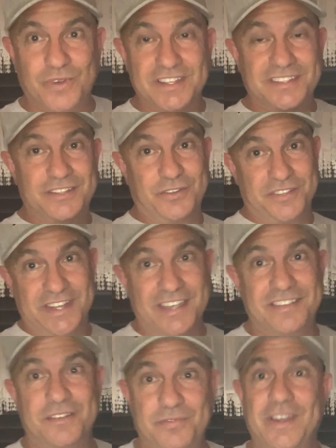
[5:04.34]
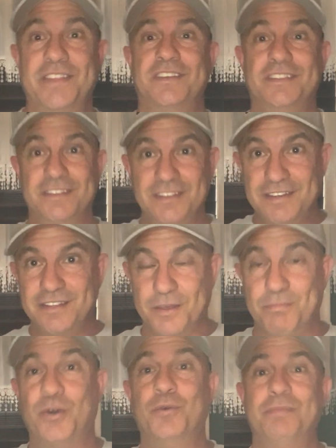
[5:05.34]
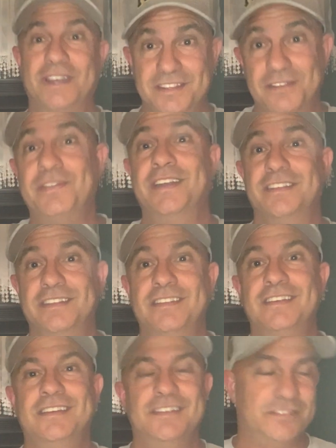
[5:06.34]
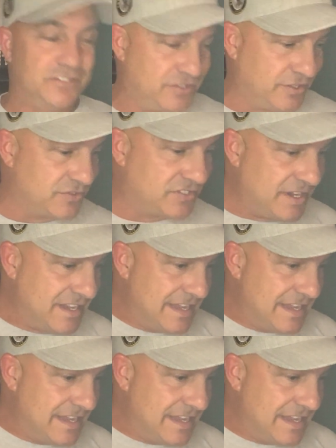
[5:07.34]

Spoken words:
went to their death defending the Pope and defending the church.